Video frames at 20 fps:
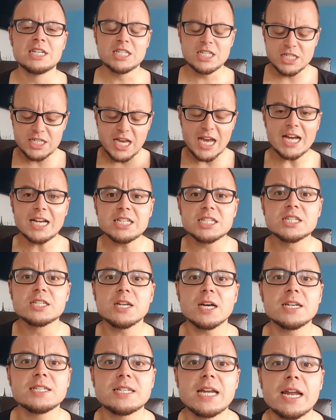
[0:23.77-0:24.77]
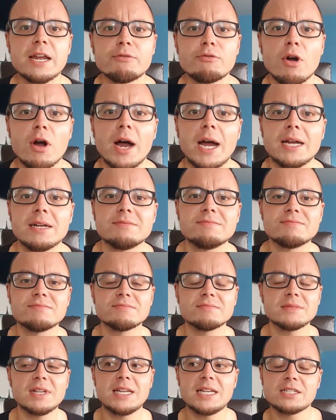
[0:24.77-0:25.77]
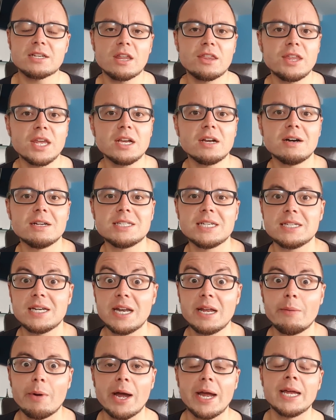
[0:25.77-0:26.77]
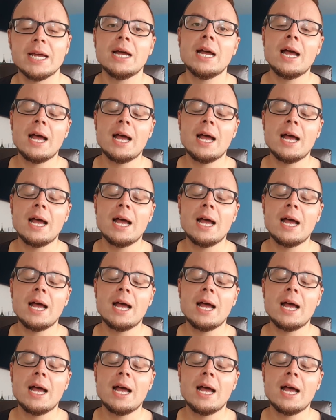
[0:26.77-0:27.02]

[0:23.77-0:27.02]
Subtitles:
Yes, I said it right. At least I think I did anyway.